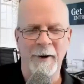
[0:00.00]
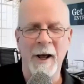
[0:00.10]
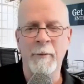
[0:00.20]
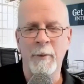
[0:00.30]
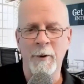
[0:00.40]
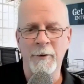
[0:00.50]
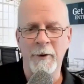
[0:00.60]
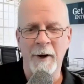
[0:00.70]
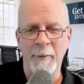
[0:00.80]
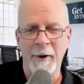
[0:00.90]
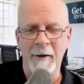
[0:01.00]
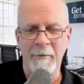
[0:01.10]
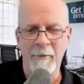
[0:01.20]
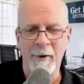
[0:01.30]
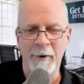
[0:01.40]
Happy birthday on behalf
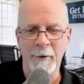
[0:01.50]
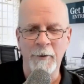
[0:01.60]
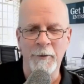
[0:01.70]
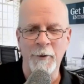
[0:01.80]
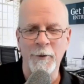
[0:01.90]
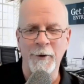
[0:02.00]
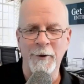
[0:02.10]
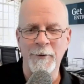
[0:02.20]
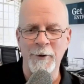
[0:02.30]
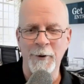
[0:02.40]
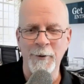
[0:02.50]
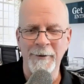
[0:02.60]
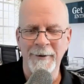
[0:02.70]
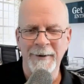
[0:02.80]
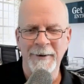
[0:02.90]
of all our listeners here to you.
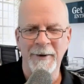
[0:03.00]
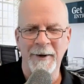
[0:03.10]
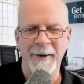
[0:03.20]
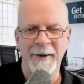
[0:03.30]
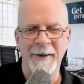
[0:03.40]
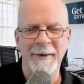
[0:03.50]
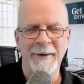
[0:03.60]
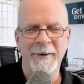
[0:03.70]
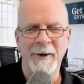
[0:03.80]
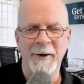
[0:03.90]
Uh, Thank you.